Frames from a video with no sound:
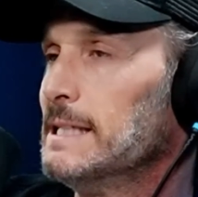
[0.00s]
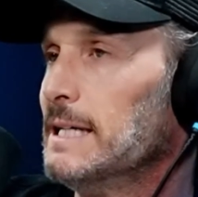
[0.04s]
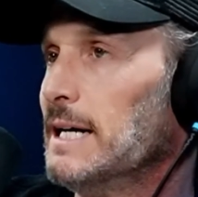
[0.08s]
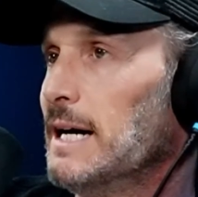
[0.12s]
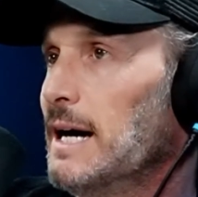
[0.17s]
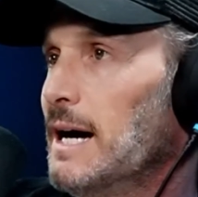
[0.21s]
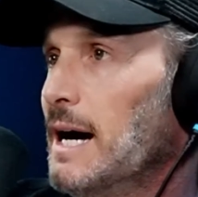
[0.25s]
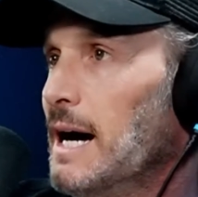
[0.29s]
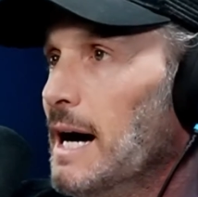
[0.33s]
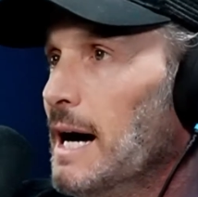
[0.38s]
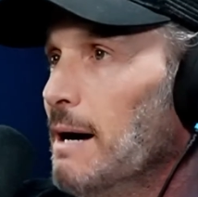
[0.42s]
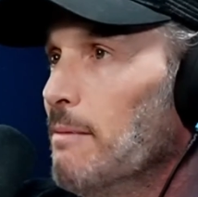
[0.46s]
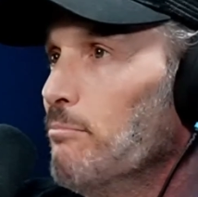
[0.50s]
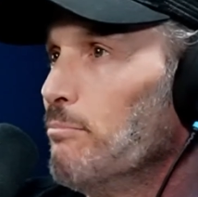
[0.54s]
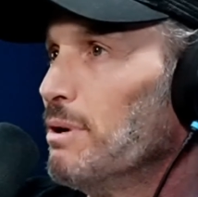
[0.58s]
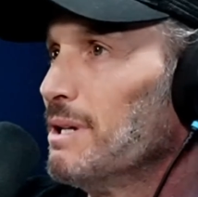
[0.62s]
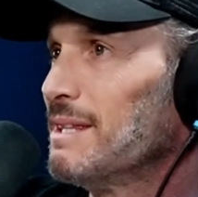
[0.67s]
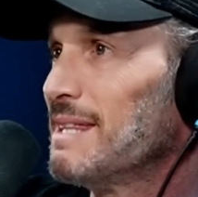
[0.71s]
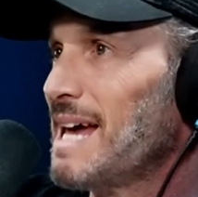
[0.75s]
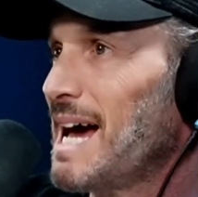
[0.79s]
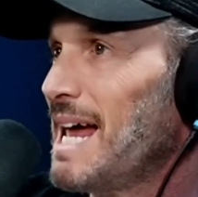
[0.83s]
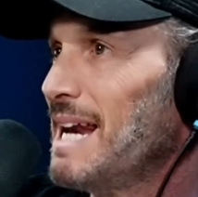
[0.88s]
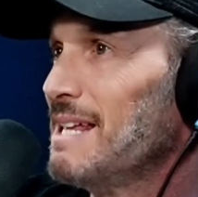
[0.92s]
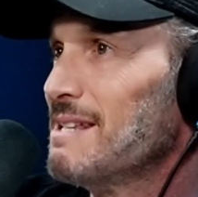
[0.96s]
But
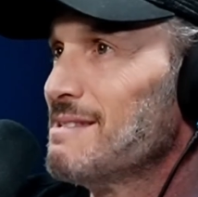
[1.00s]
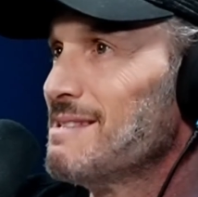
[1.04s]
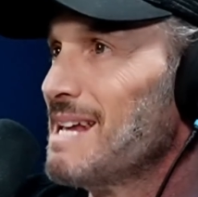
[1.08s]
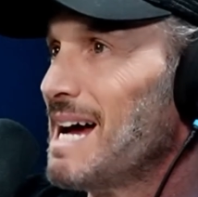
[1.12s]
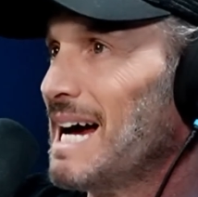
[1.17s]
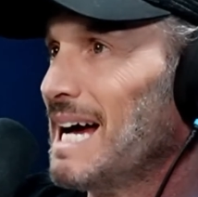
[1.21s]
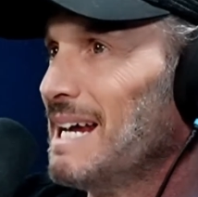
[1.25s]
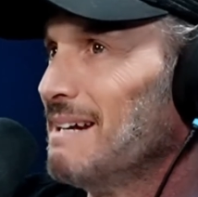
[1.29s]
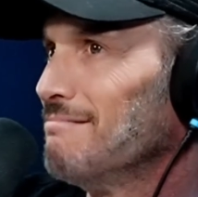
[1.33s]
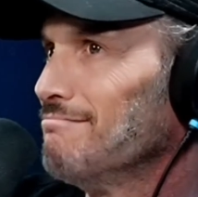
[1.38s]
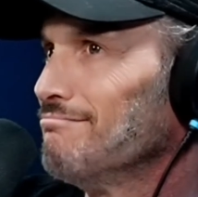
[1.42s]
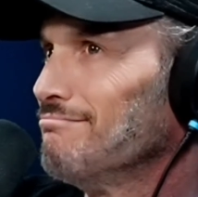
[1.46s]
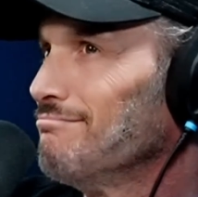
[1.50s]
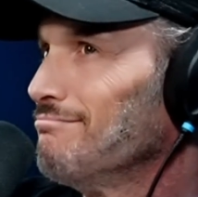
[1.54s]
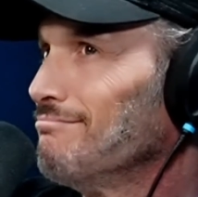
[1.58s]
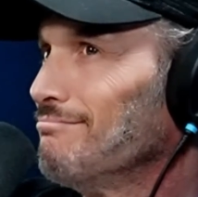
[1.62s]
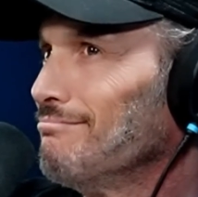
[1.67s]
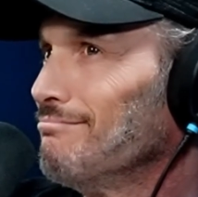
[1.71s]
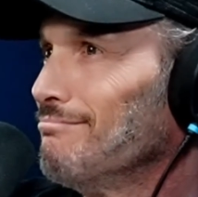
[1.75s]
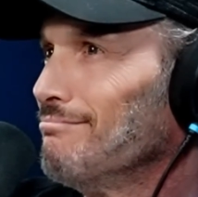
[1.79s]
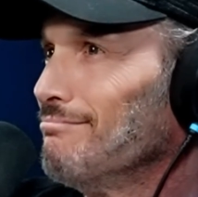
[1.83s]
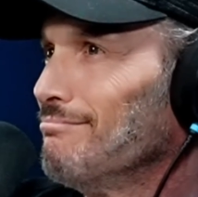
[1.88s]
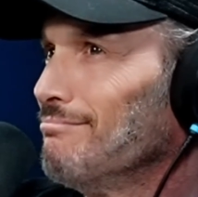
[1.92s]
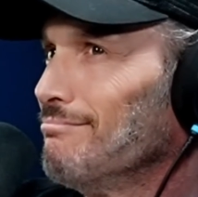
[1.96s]
that is not,
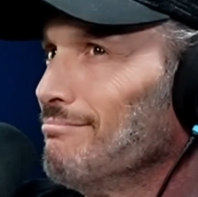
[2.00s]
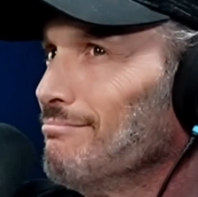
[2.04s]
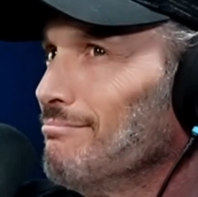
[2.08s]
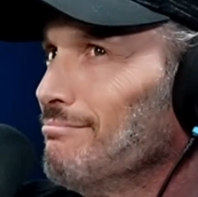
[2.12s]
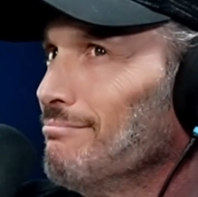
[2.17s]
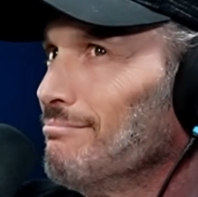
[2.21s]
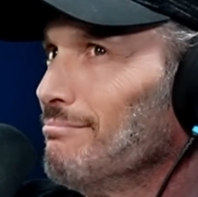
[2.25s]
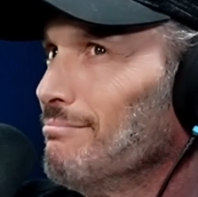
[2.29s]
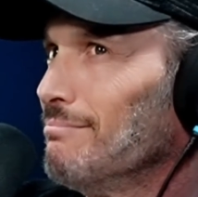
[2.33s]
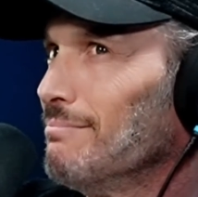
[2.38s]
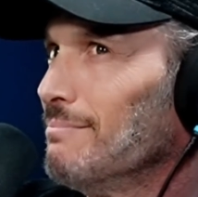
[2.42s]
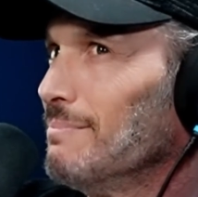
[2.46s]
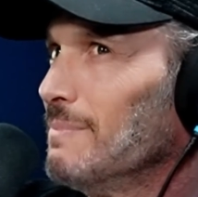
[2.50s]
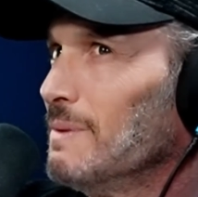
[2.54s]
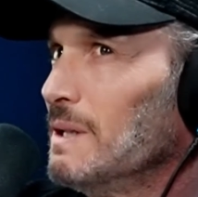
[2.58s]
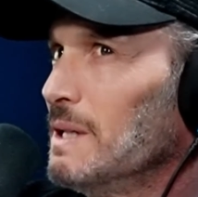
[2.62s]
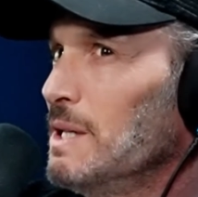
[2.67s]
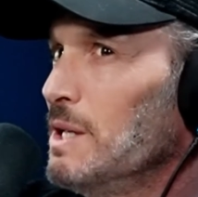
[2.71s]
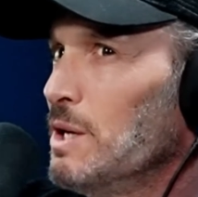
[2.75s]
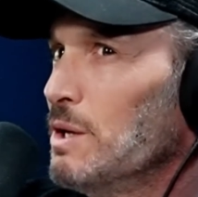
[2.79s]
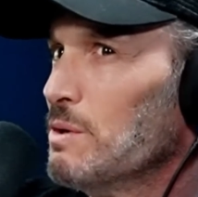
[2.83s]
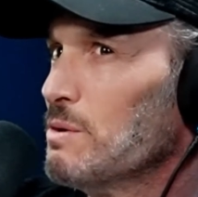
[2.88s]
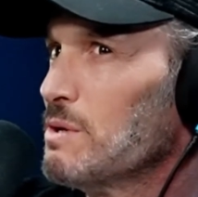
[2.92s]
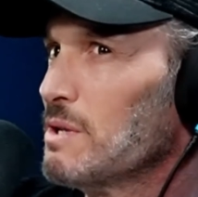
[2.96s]

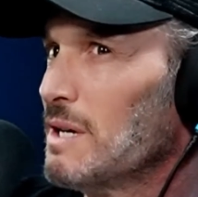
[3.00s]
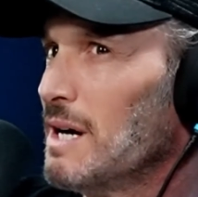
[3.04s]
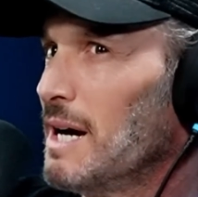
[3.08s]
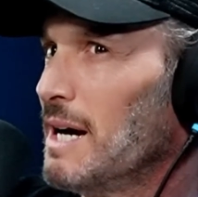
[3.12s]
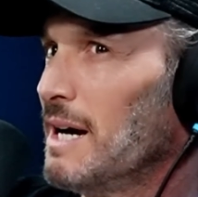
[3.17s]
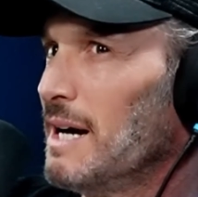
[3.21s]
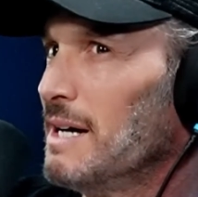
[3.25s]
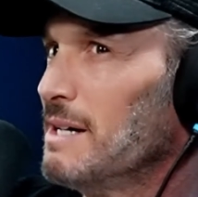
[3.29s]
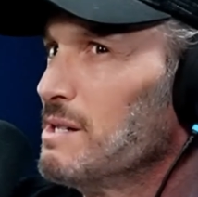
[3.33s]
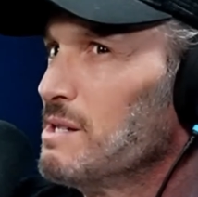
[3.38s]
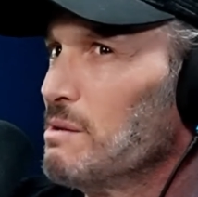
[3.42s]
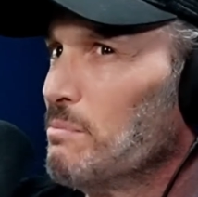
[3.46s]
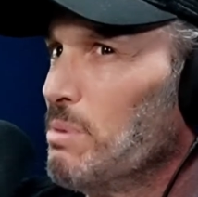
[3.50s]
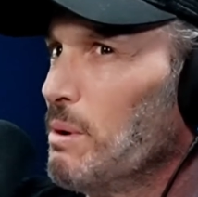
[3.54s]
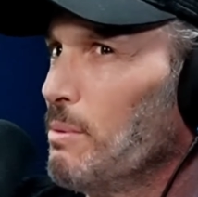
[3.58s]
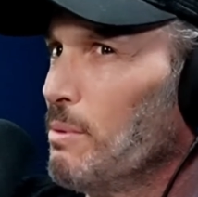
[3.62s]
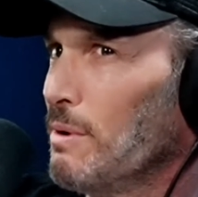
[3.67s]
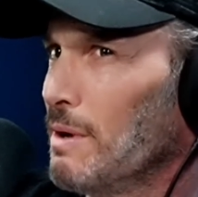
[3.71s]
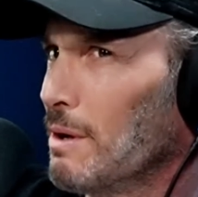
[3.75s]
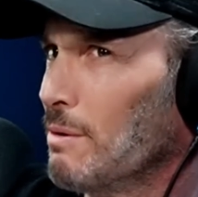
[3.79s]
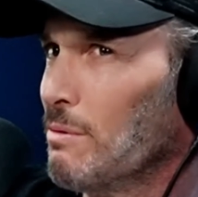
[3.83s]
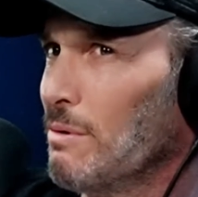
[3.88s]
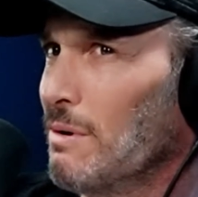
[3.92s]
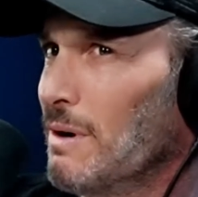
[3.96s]
some people are
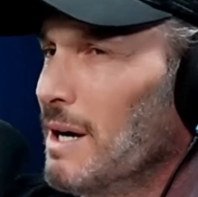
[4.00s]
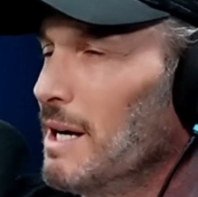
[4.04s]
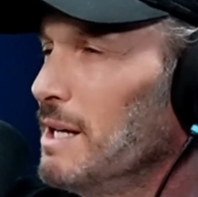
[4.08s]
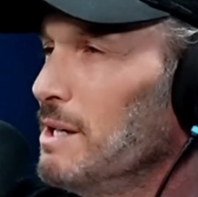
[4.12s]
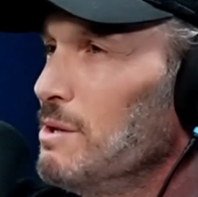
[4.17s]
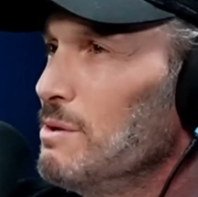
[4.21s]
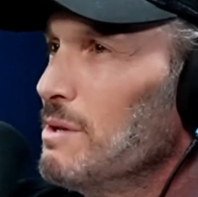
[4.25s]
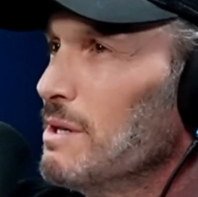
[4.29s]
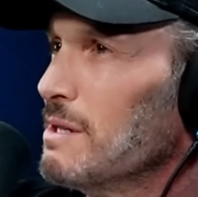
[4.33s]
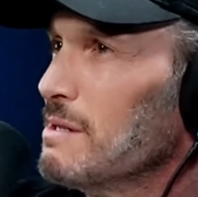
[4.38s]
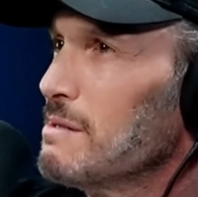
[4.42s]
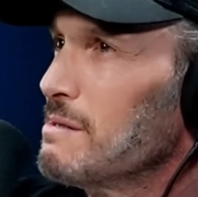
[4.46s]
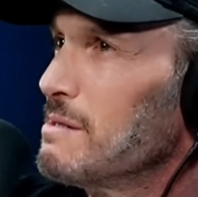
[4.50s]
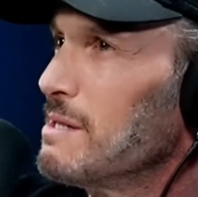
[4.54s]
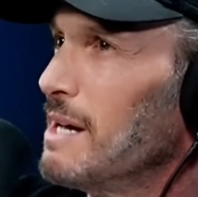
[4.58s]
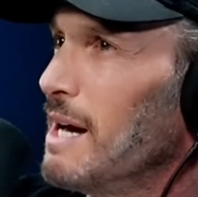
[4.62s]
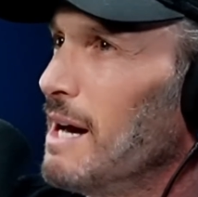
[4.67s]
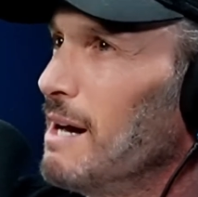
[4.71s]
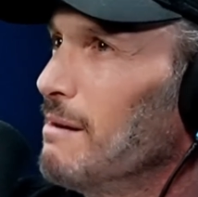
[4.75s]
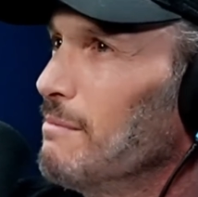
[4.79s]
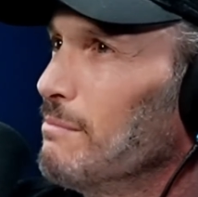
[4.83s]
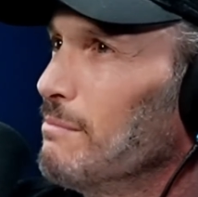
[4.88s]
like, well, why do you got to stop?